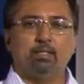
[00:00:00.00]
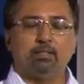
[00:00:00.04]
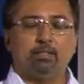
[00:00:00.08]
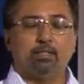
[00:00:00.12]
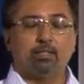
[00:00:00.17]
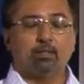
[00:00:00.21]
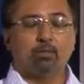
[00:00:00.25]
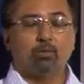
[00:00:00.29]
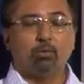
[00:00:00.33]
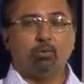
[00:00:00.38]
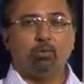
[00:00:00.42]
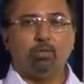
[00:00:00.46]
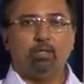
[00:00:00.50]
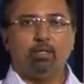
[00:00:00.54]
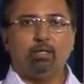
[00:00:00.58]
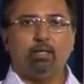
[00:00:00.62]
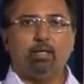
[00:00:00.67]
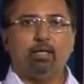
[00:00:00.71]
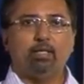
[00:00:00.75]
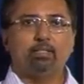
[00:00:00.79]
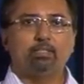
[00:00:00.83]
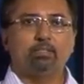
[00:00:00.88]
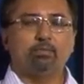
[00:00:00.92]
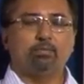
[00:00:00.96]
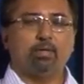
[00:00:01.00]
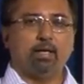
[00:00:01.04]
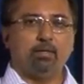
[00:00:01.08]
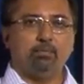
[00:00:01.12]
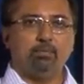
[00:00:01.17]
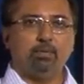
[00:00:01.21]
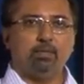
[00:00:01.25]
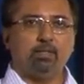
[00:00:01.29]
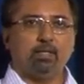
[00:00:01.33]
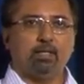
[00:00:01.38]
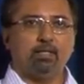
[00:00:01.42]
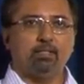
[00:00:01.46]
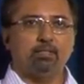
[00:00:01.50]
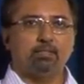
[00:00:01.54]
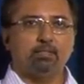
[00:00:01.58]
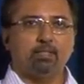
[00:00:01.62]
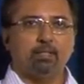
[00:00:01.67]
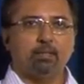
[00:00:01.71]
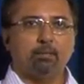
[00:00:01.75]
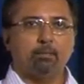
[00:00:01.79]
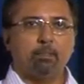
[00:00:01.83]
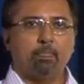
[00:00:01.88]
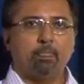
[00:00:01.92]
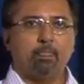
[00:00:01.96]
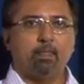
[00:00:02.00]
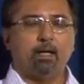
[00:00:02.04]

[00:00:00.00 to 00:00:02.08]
the golden age of advertising